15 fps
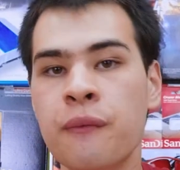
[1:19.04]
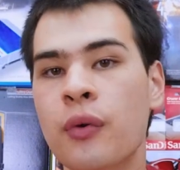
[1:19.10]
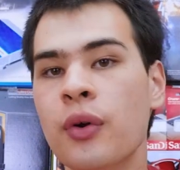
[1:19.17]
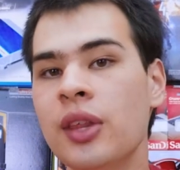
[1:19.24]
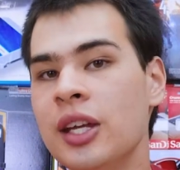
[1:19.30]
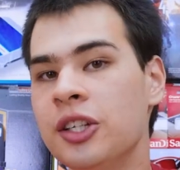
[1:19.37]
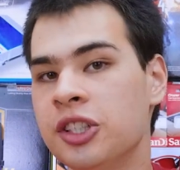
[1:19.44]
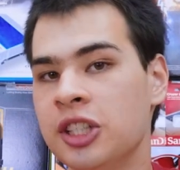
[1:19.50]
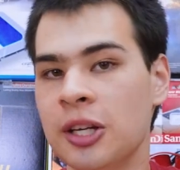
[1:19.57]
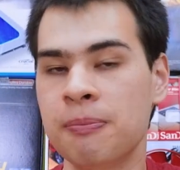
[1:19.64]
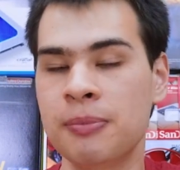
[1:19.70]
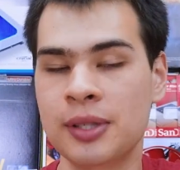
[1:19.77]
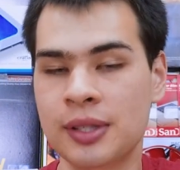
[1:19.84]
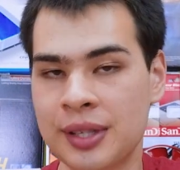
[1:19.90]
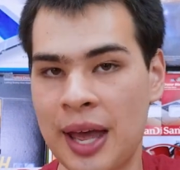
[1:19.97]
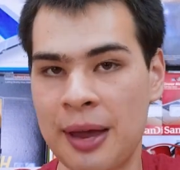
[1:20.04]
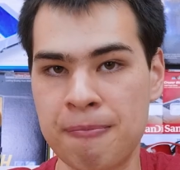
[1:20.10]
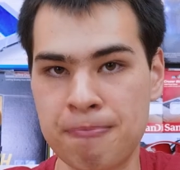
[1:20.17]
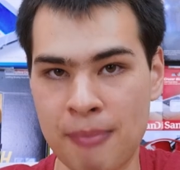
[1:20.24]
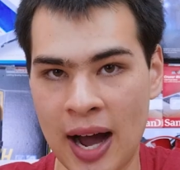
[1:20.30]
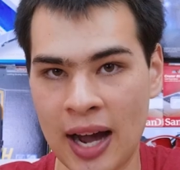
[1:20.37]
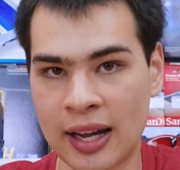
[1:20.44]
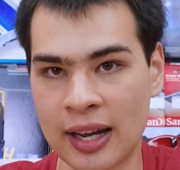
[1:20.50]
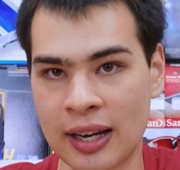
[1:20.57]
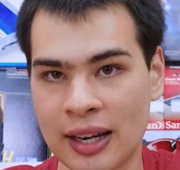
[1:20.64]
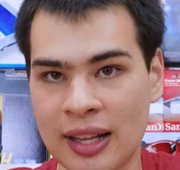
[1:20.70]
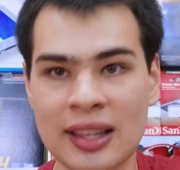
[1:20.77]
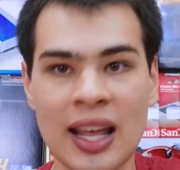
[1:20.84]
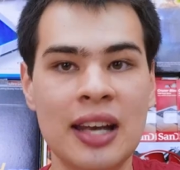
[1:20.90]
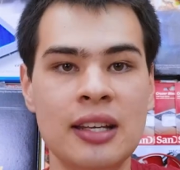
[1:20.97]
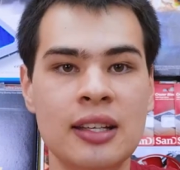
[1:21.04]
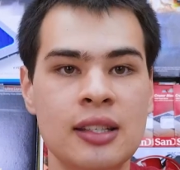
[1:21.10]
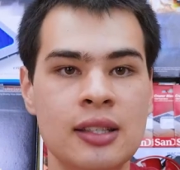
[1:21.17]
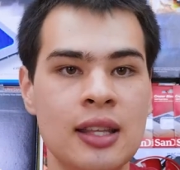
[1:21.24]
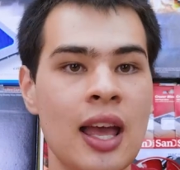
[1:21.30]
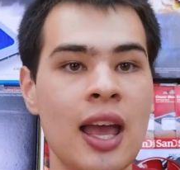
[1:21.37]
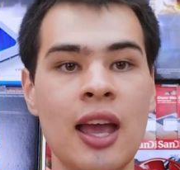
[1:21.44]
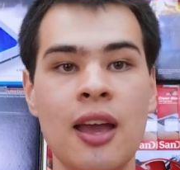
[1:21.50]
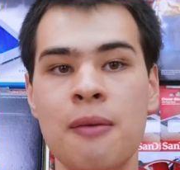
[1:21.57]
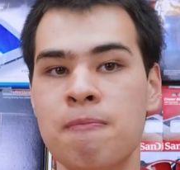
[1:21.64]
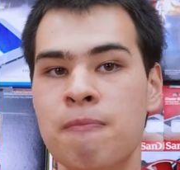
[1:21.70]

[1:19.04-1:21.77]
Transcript: for their chipset market, and that is their